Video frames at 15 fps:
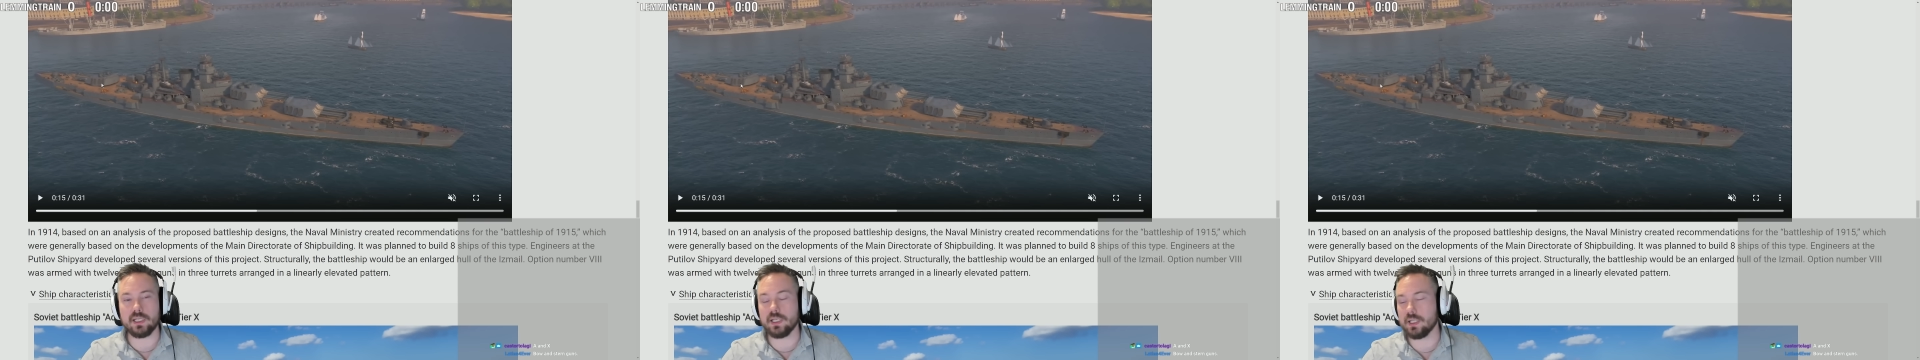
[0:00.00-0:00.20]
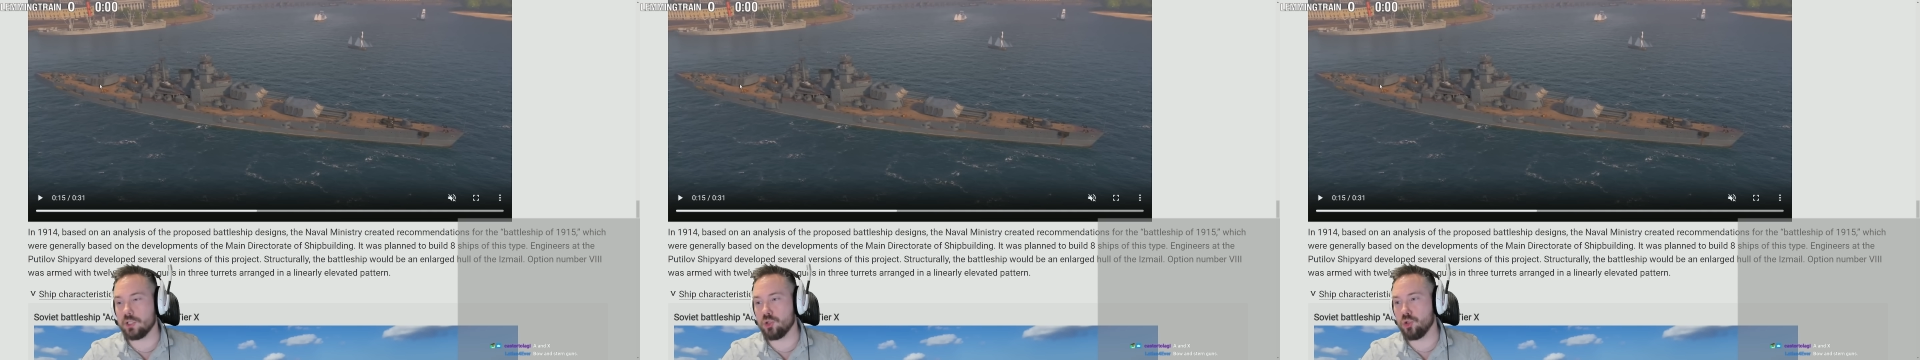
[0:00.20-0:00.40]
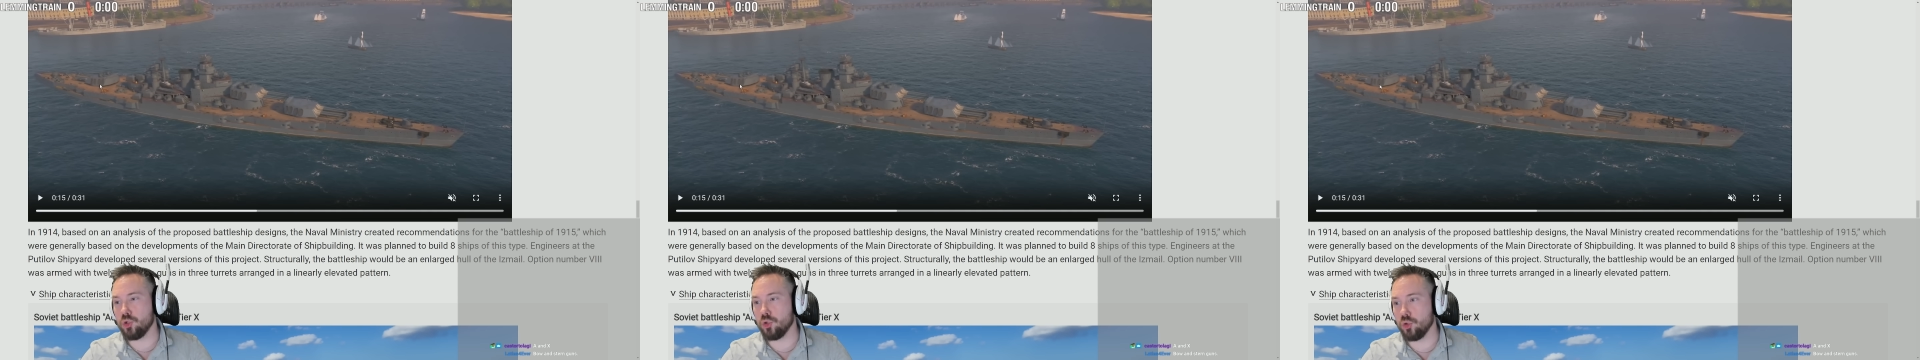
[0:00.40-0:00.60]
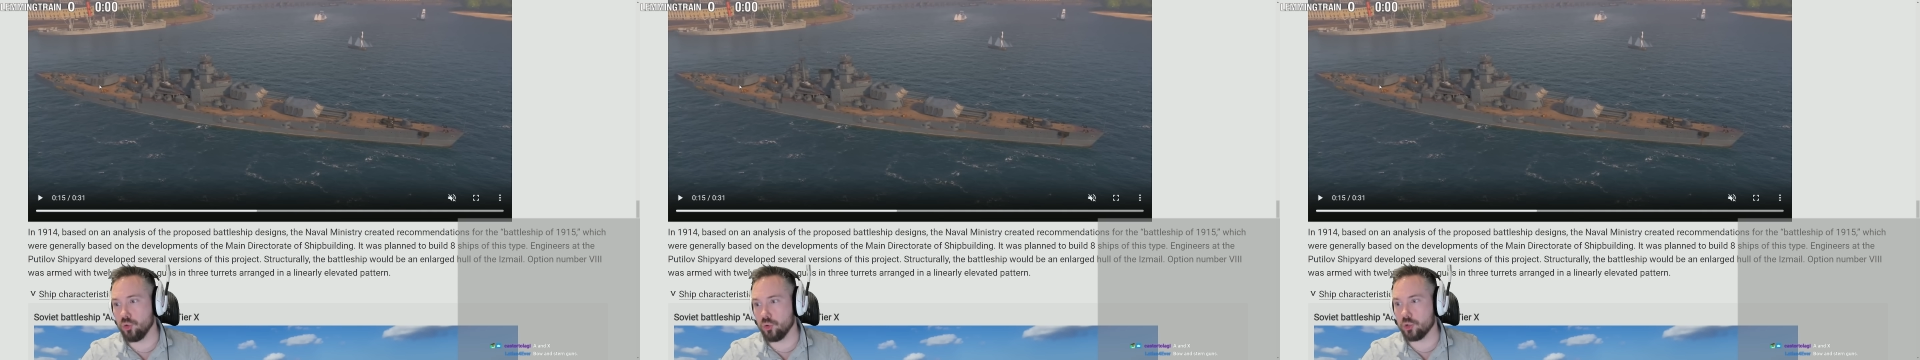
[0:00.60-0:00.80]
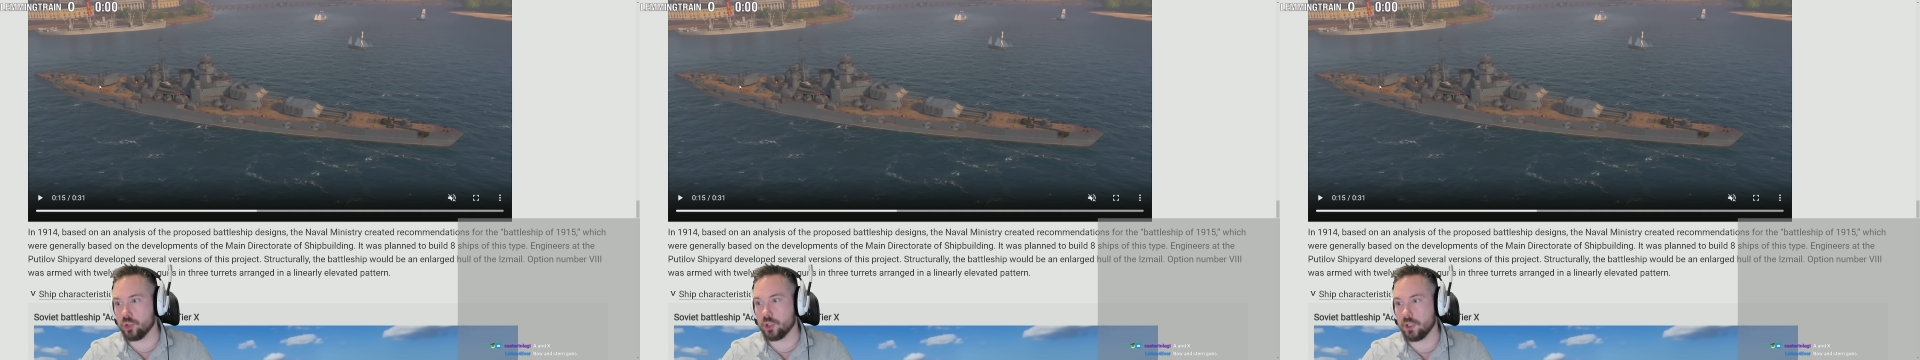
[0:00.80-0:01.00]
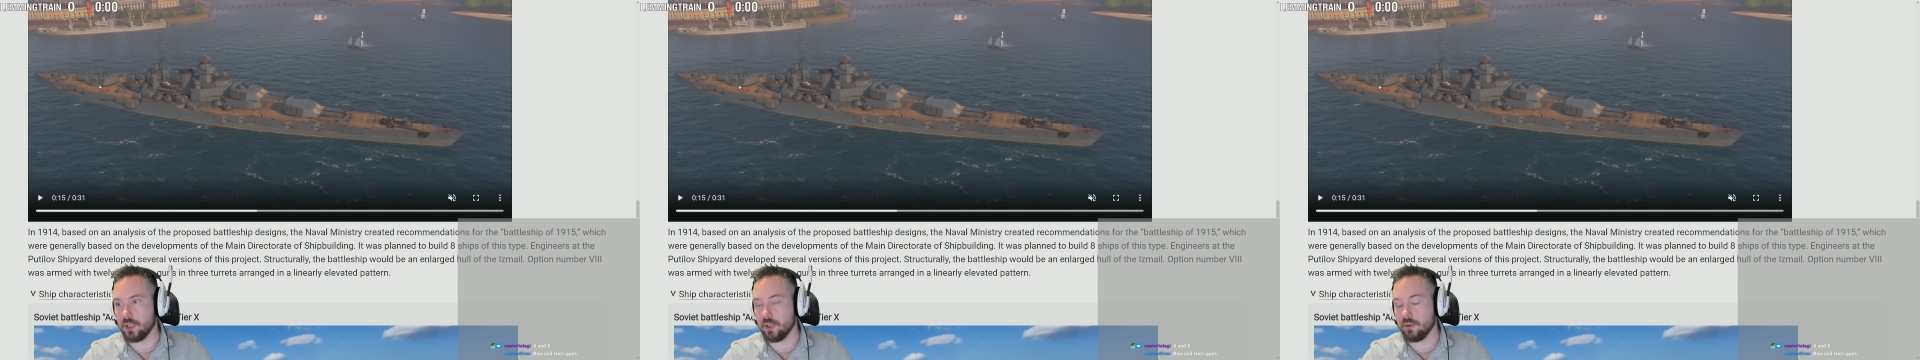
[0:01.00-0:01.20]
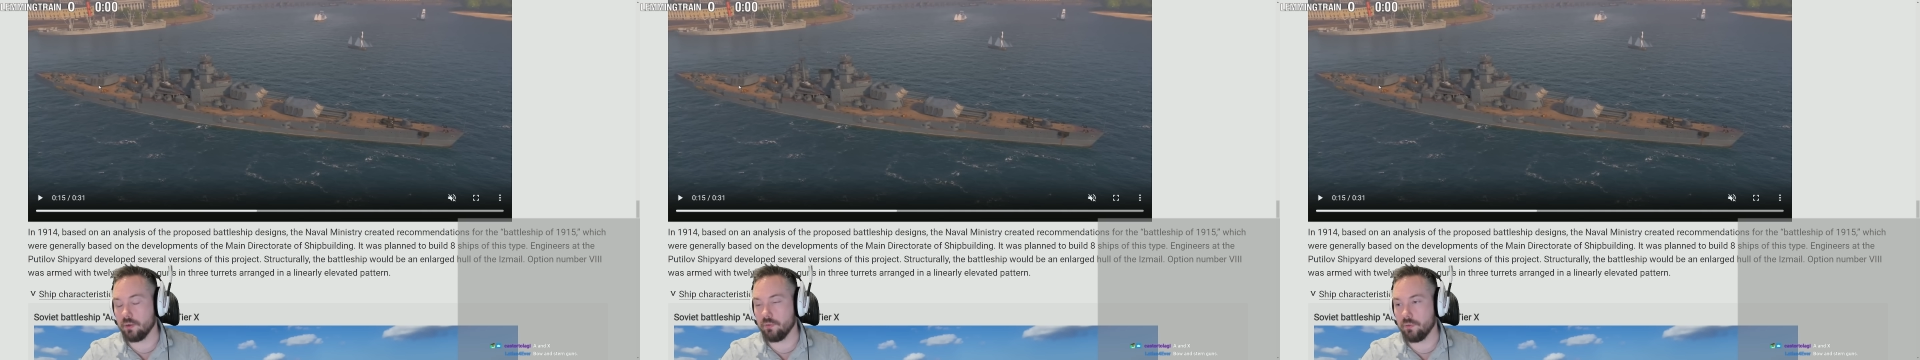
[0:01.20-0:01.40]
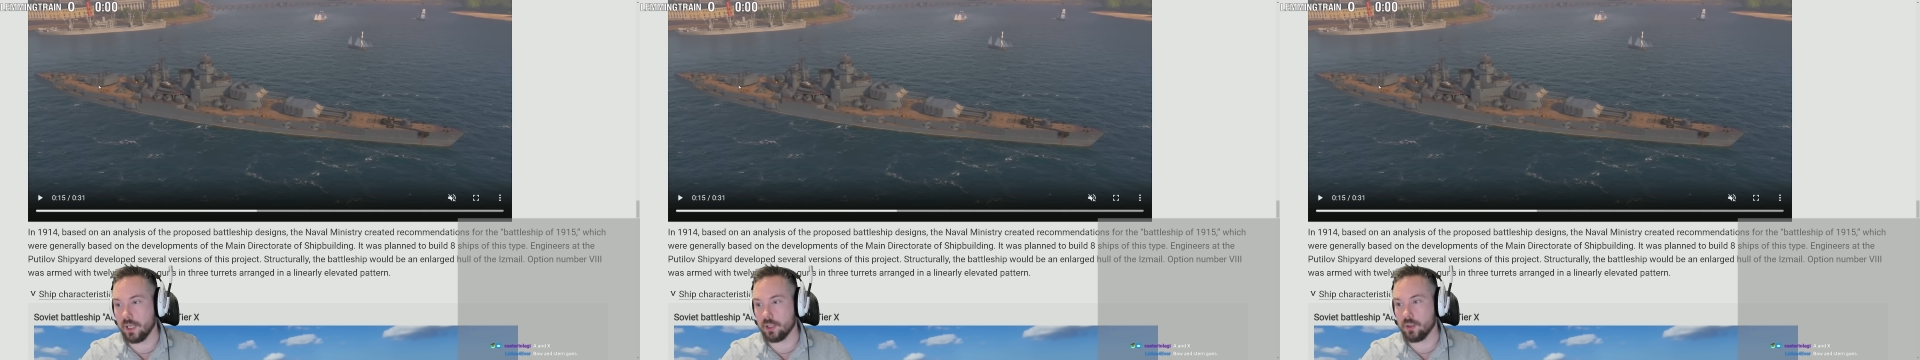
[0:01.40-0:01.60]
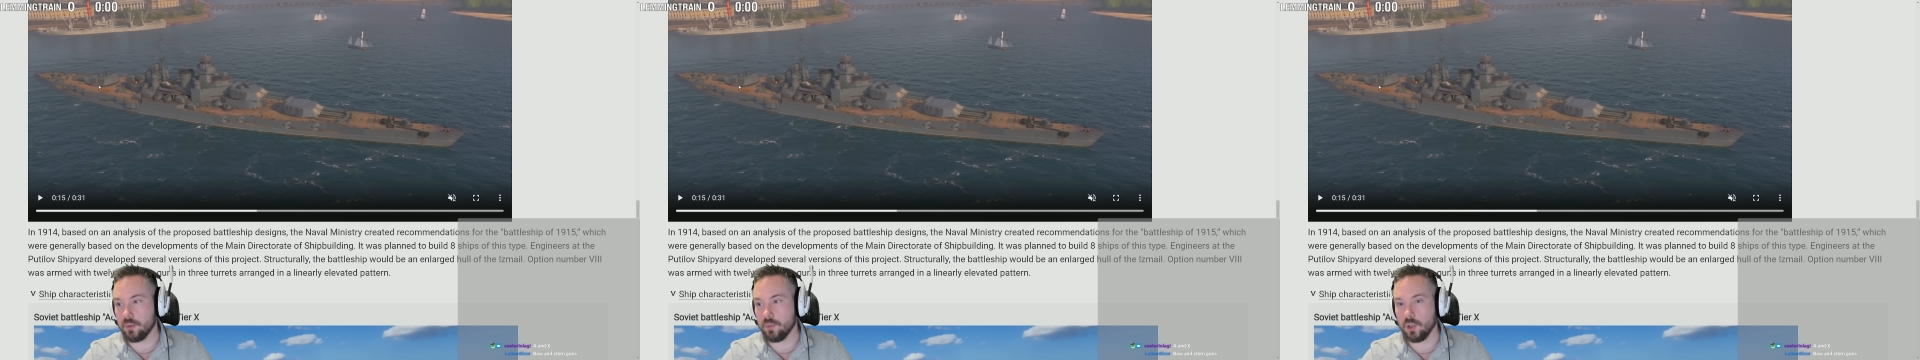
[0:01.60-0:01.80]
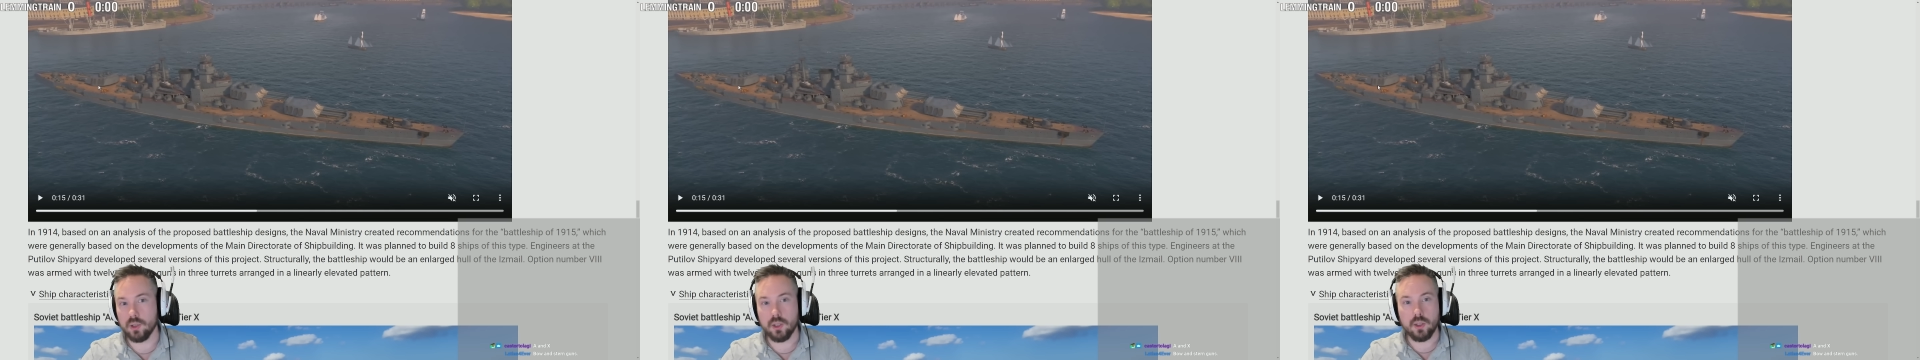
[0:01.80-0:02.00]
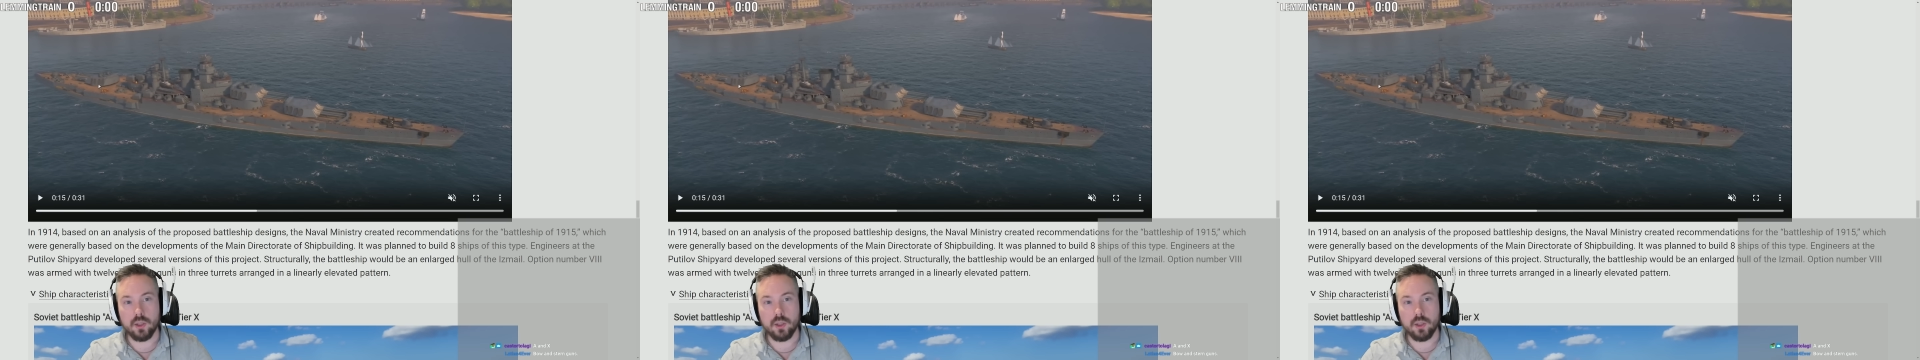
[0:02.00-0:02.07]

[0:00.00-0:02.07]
is hugely valuable,